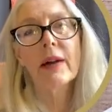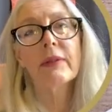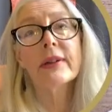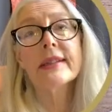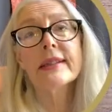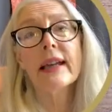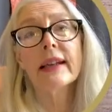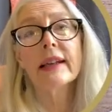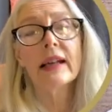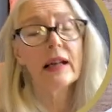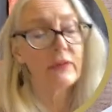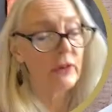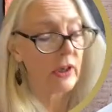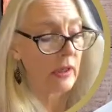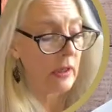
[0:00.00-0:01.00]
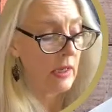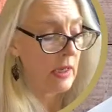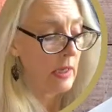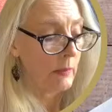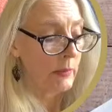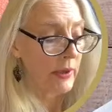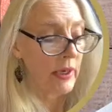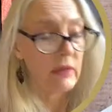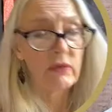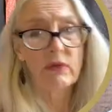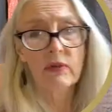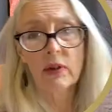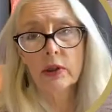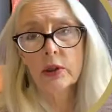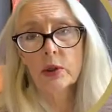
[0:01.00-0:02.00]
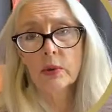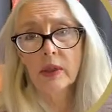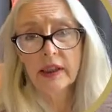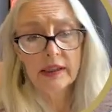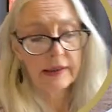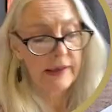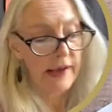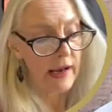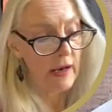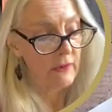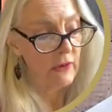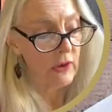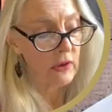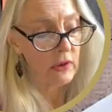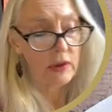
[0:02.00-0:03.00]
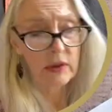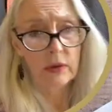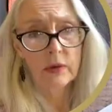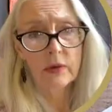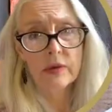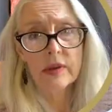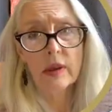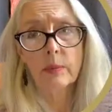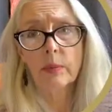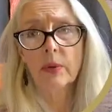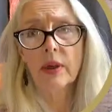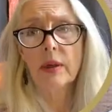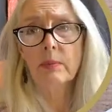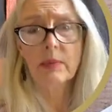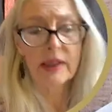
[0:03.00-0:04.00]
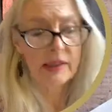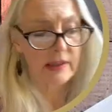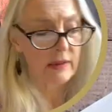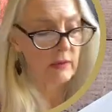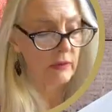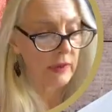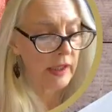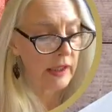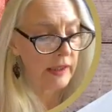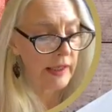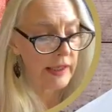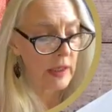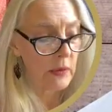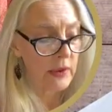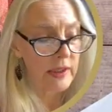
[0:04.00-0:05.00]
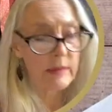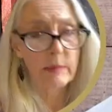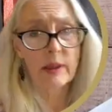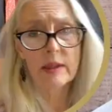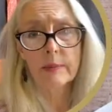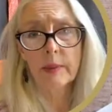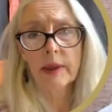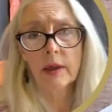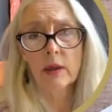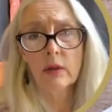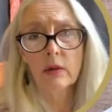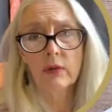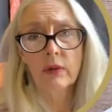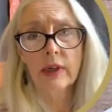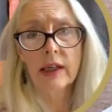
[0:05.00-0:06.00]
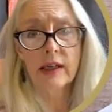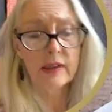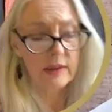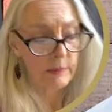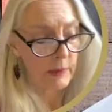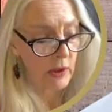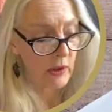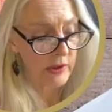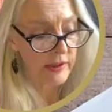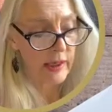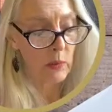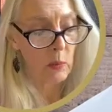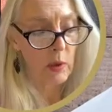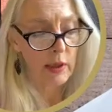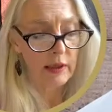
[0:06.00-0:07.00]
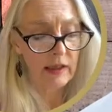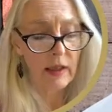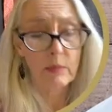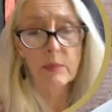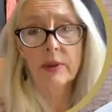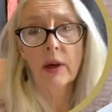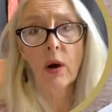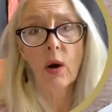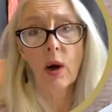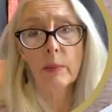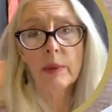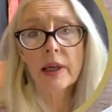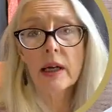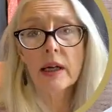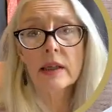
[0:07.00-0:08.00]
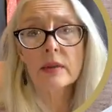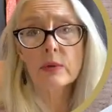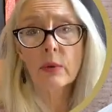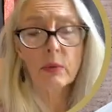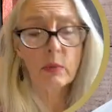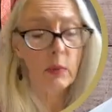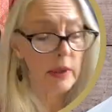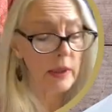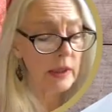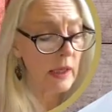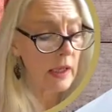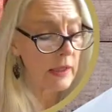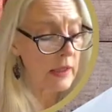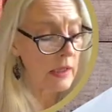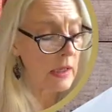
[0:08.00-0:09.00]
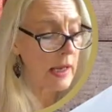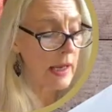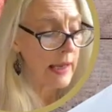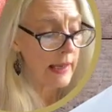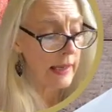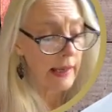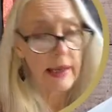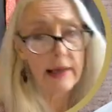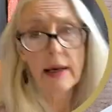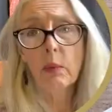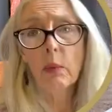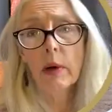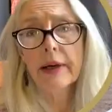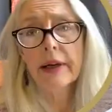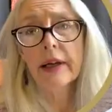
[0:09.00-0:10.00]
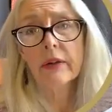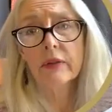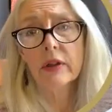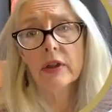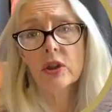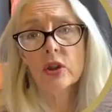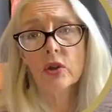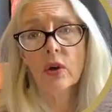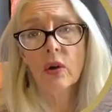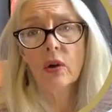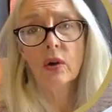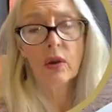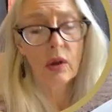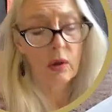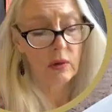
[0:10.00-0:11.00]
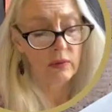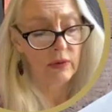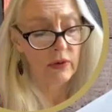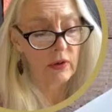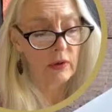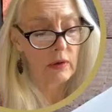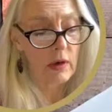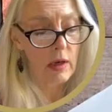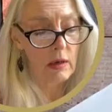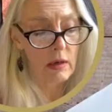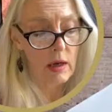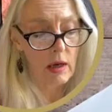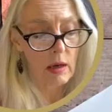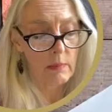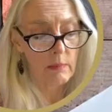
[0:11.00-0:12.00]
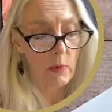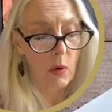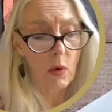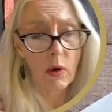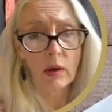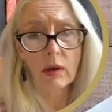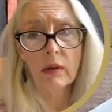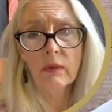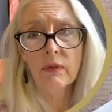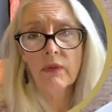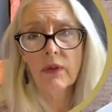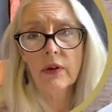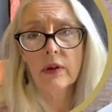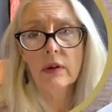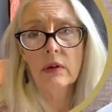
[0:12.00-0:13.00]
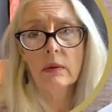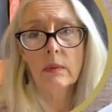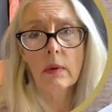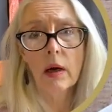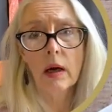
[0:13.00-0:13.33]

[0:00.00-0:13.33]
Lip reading: say never, but I virtually never use a pre-mixed green. I always mix my own greens because I want them to harmonize with one another, and I want to have control over all of the